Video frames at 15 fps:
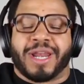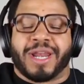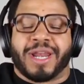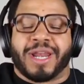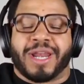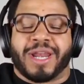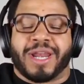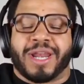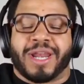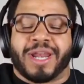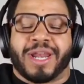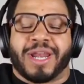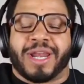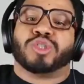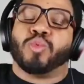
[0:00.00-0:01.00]
they
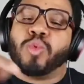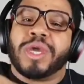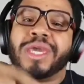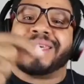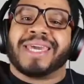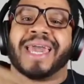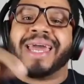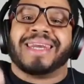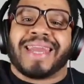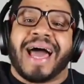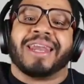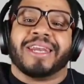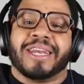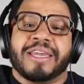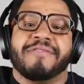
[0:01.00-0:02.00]
realized we
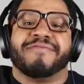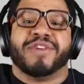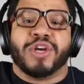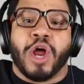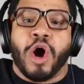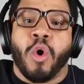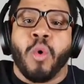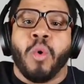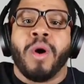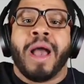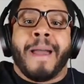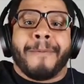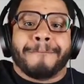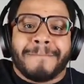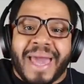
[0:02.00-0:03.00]
cannot leave no
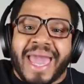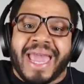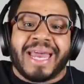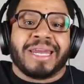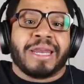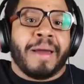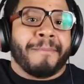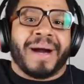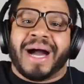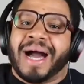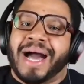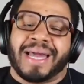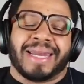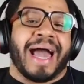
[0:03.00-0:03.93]
man behind.